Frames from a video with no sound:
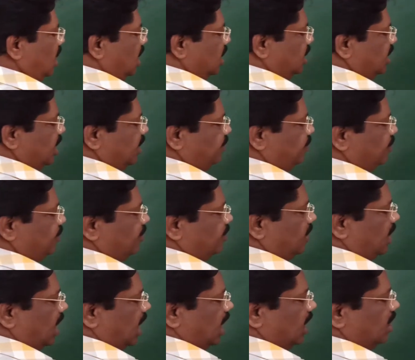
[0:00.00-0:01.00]
and therefore
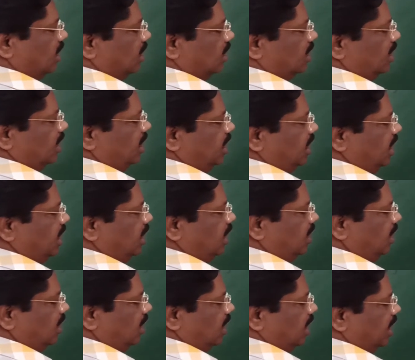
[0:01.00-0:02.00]
angle
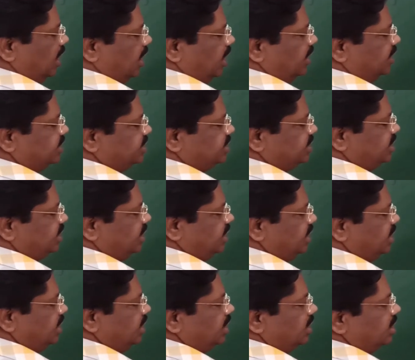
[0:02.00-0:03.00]

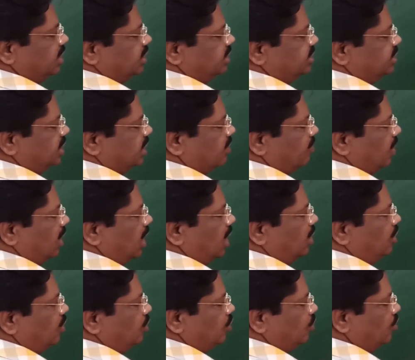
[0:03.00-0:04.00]
DAC is
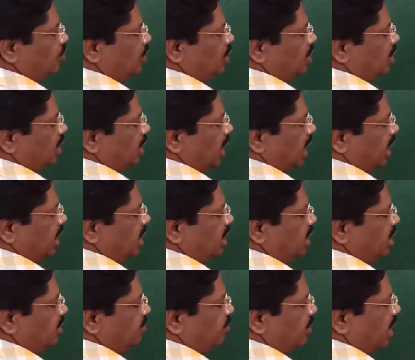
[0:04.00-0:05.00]
equal to
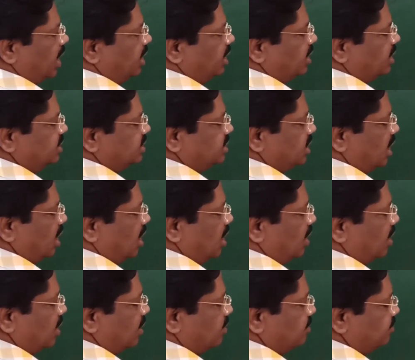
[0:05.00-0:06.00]
90 minus R.